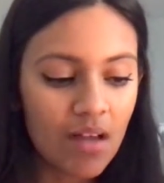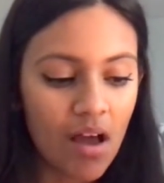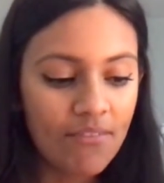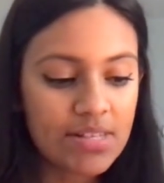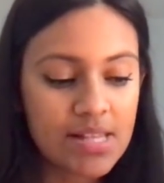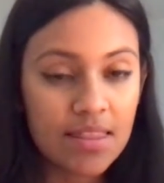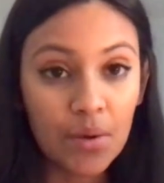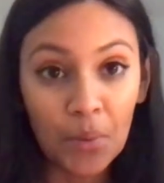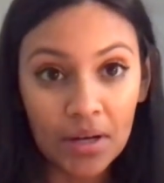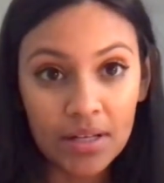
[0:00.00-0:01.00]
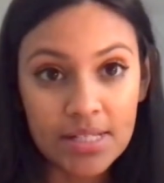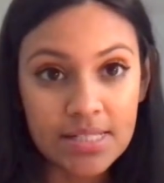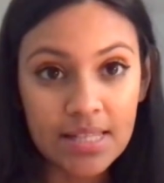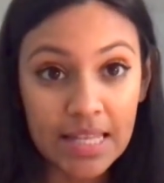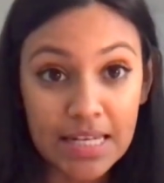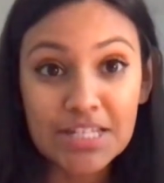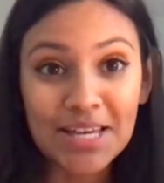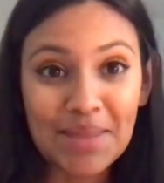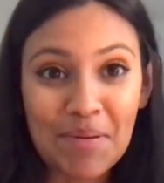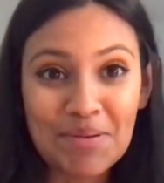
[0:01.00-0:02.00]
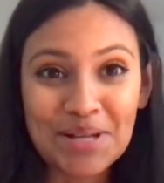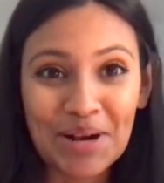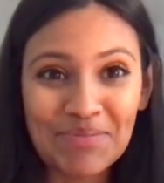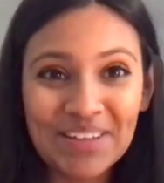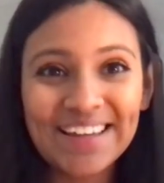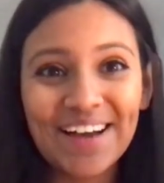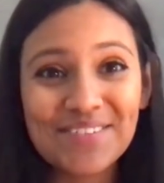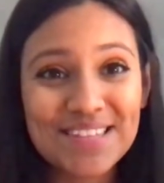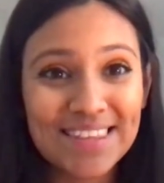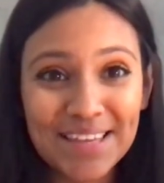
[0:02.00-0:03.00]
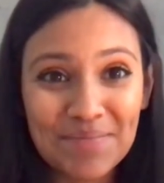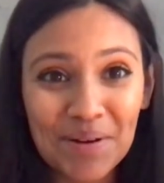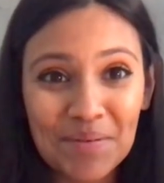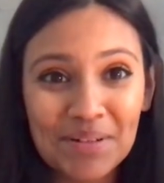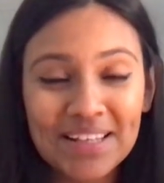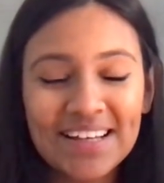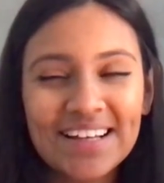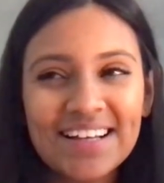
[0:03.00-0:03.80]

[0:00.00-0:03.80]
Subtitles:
Obviously they won because they need to check the baby's heartbeat. I wasn't thinking properly.